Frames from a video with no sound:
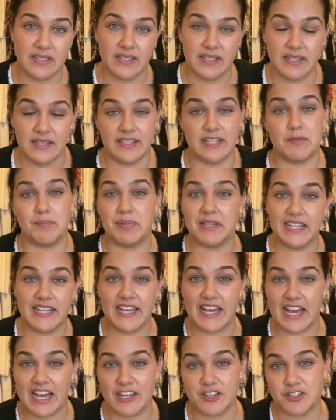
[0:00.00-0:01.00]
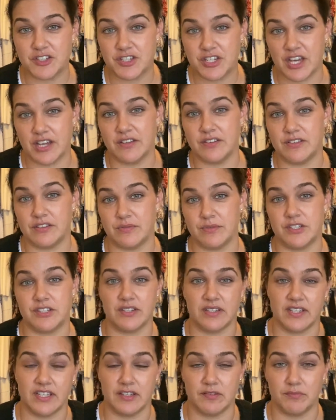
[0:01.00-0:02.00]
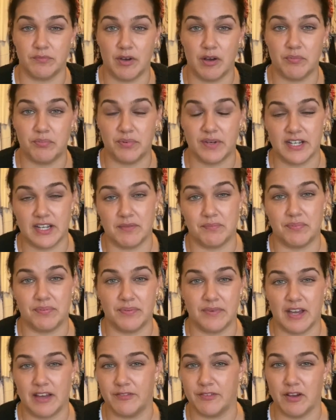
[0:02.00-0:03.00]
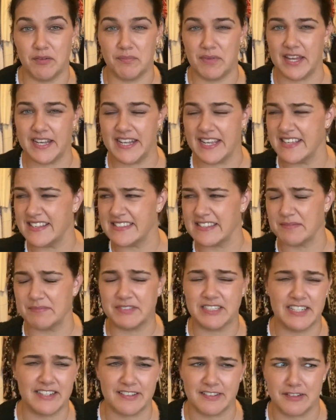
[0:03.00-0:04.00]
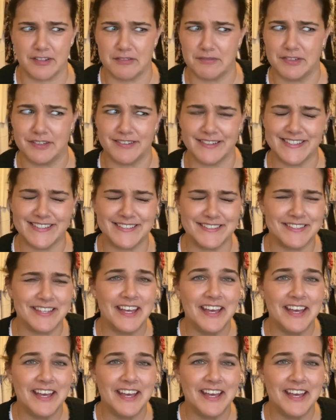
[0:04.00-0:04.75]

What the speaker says: Le Pliage totes, which I can pop one up. I've got mine here somewhere. I don't know where it is.